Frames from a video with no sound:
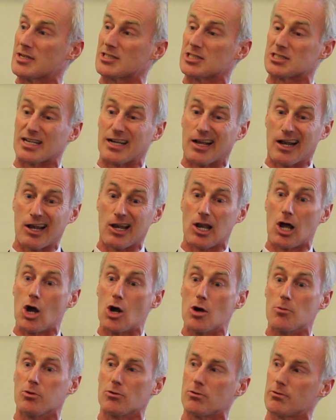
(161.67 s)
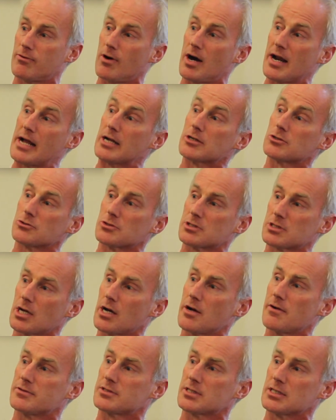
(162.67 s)
which is a global financial
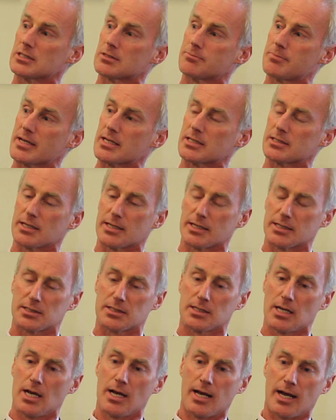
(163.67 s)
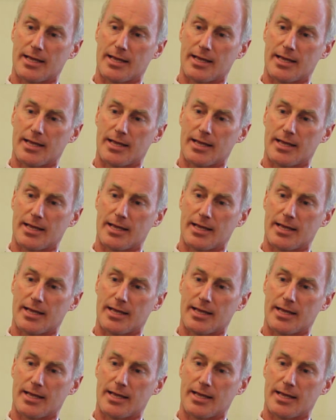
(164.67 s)
services business,